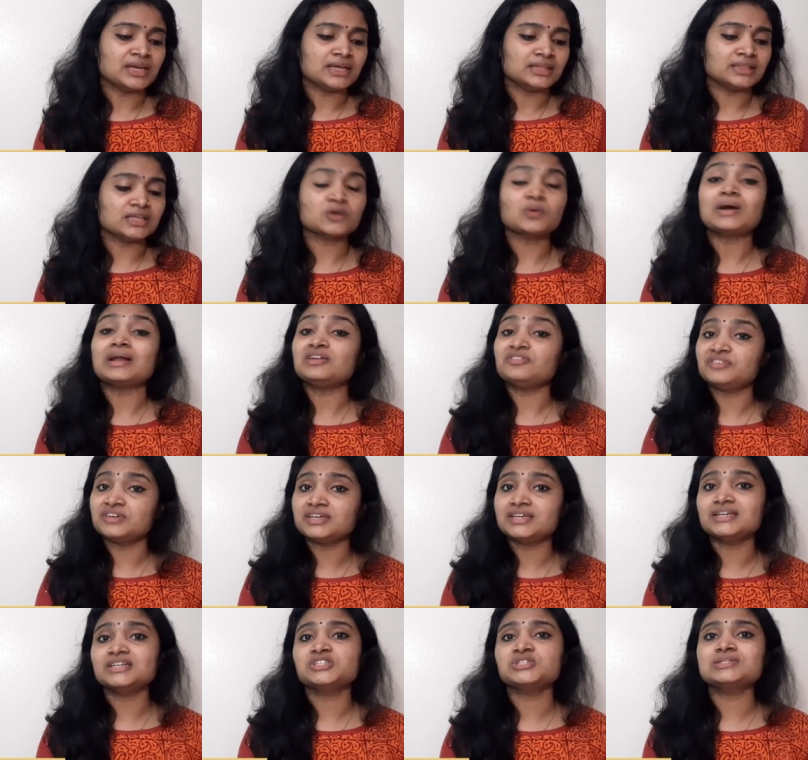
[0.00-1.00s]
The
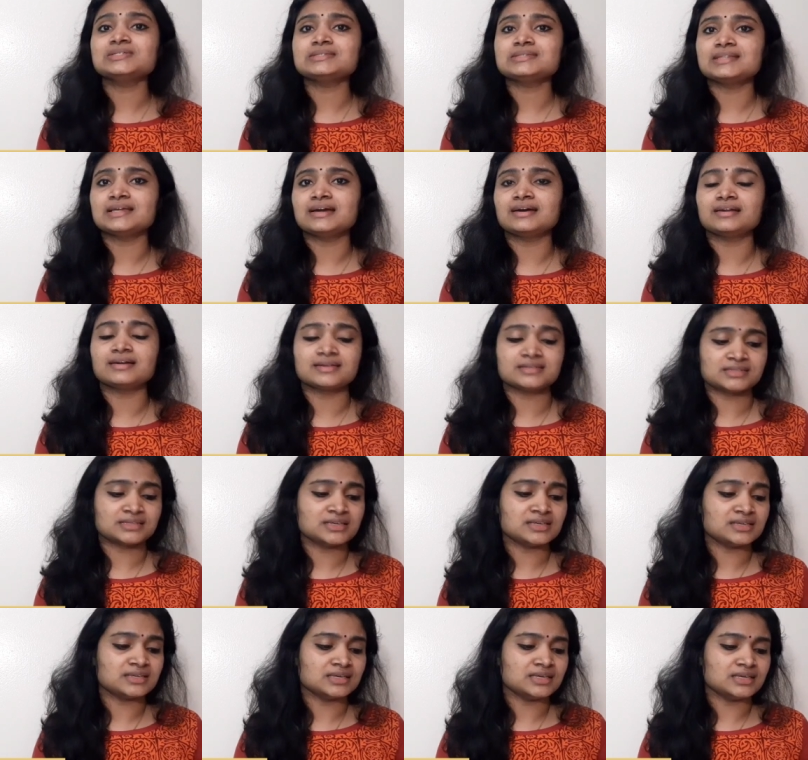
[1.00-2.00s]
qualifications they are
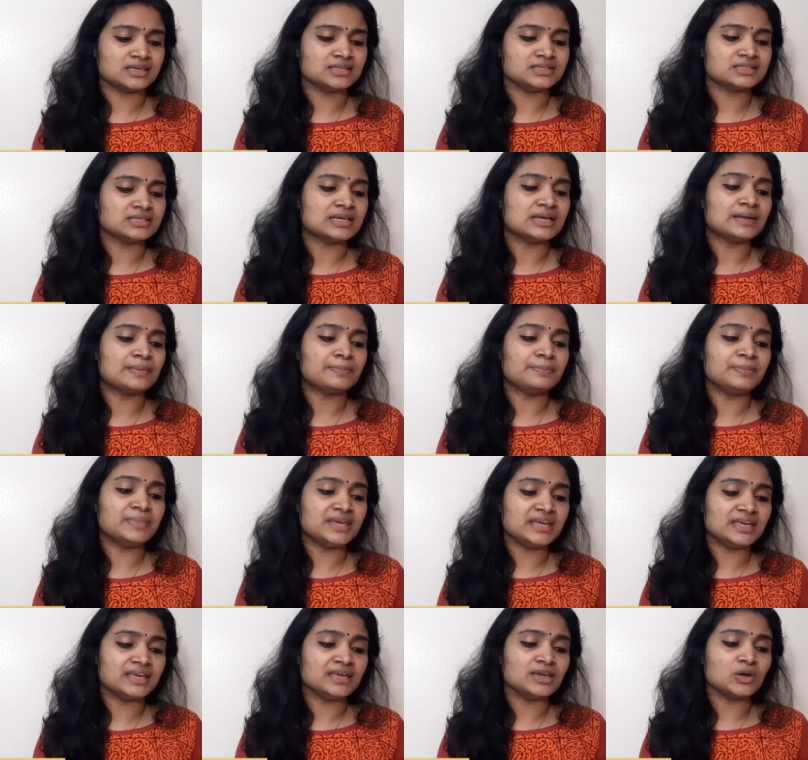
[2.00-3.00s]
asking is
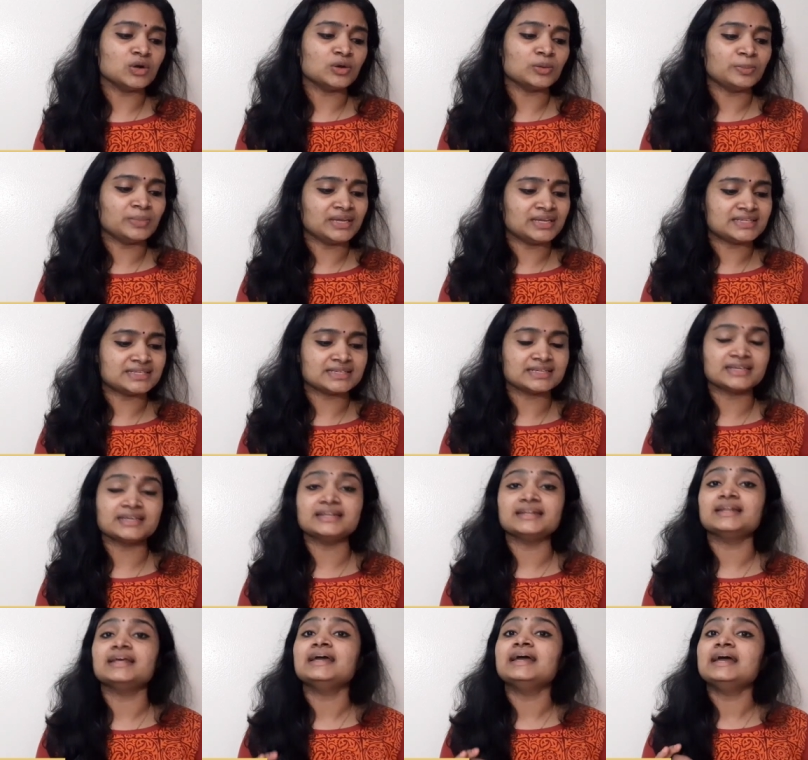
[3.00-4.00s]
BE or BTech
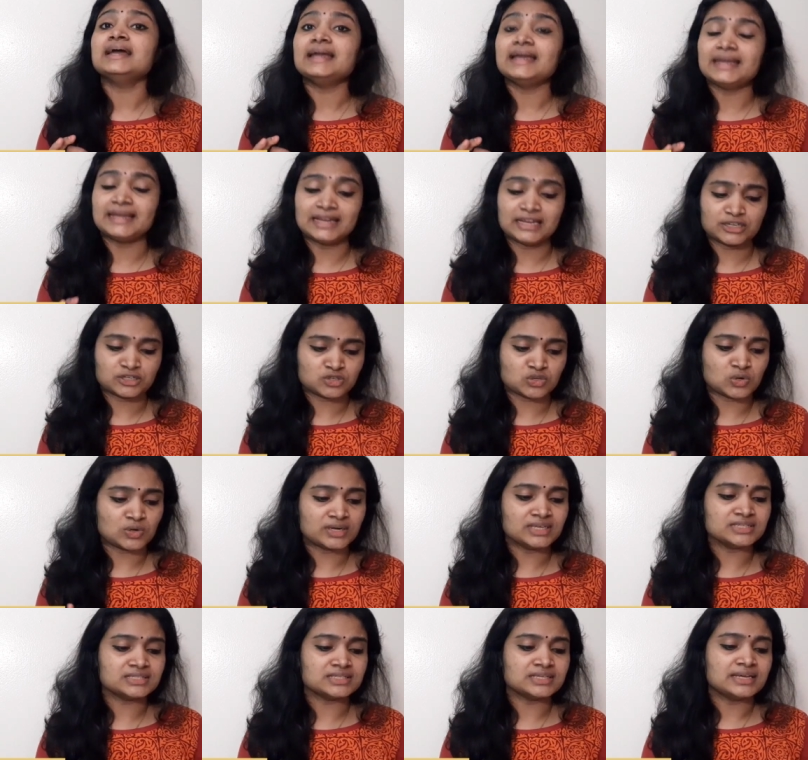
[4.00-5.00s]
in
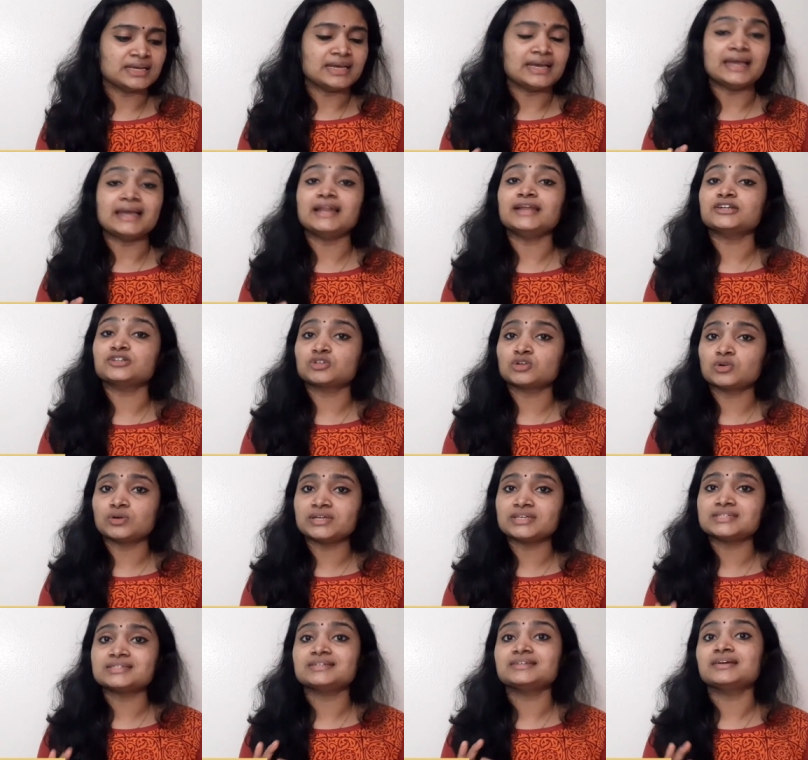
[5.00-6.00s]
electronics
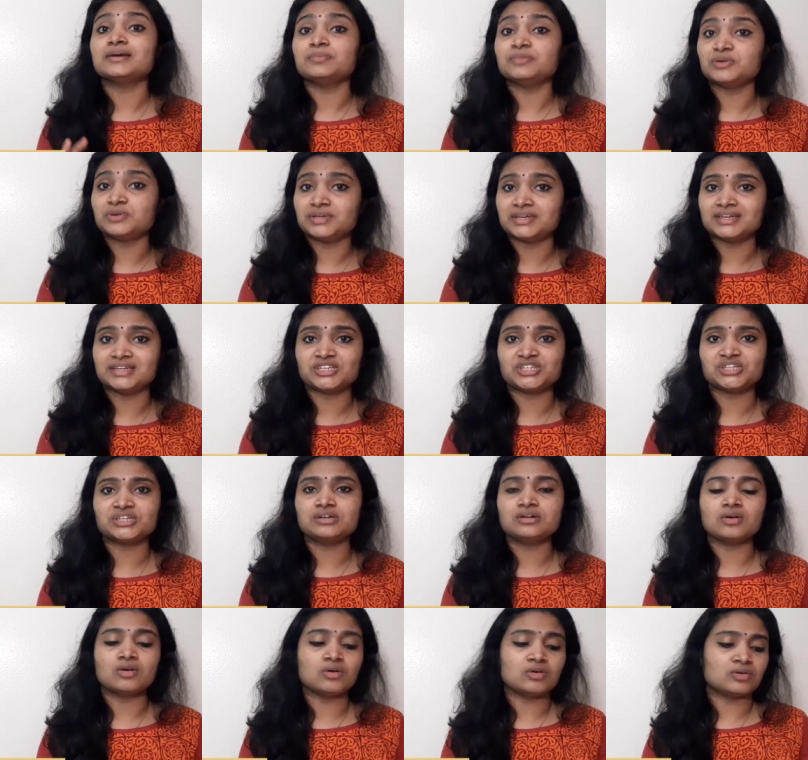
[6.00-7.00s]
electronics and
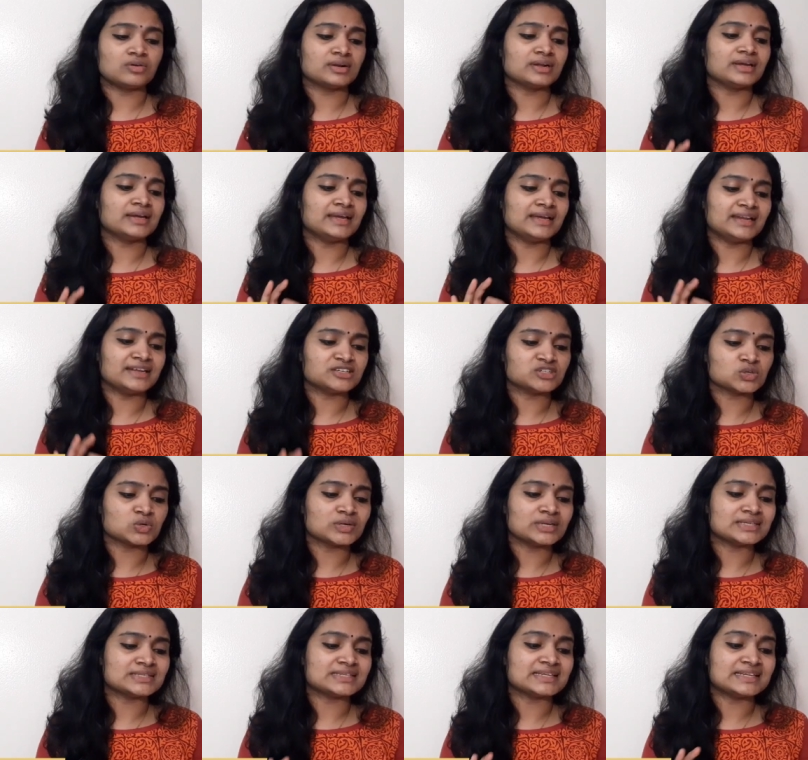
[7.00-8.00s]
communication or
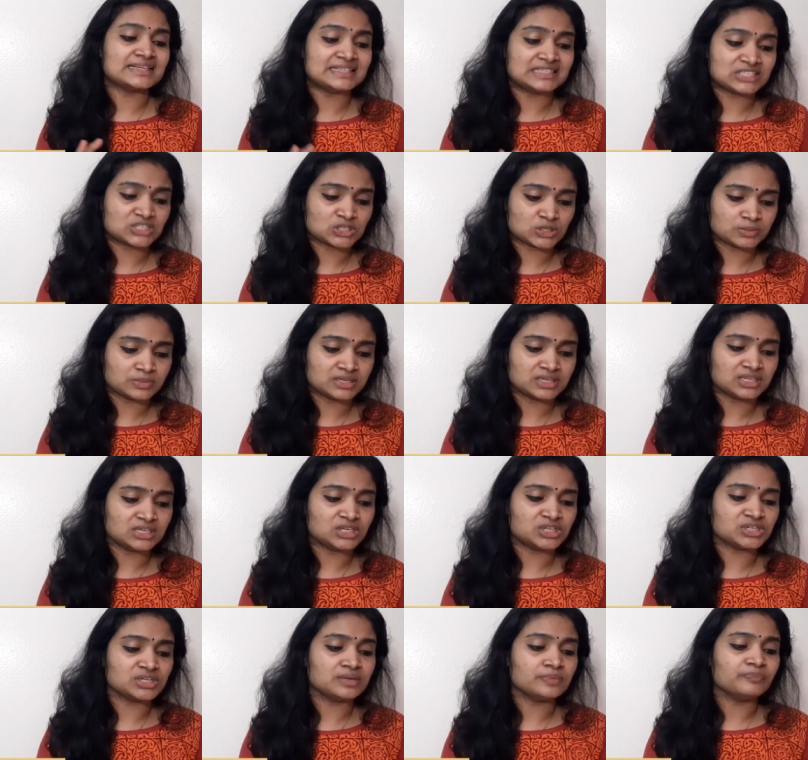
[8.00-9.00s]
electronics and
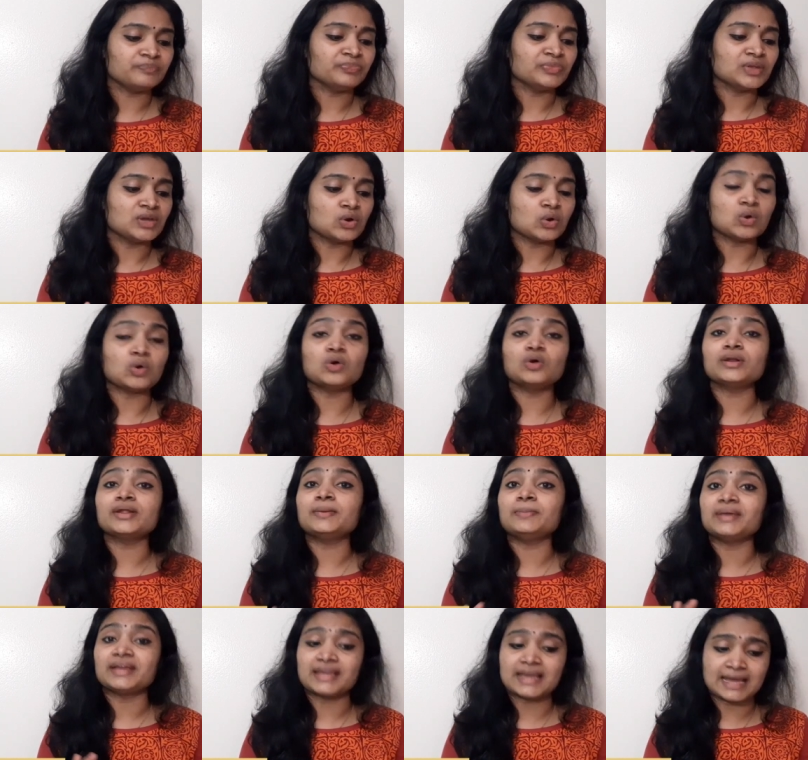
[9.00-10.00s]
instrumentation or in
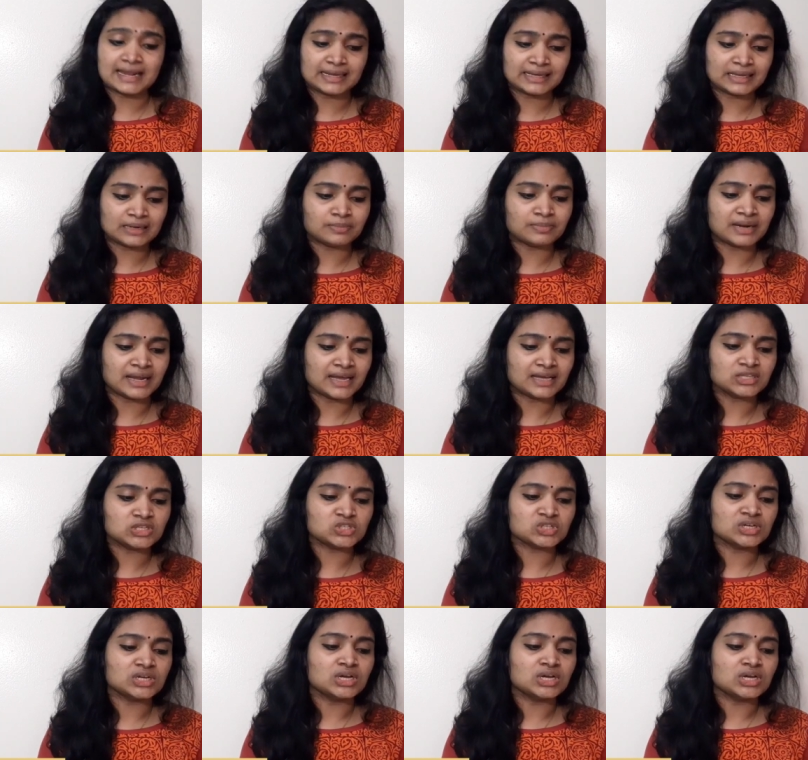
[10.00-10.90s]
mechanical branch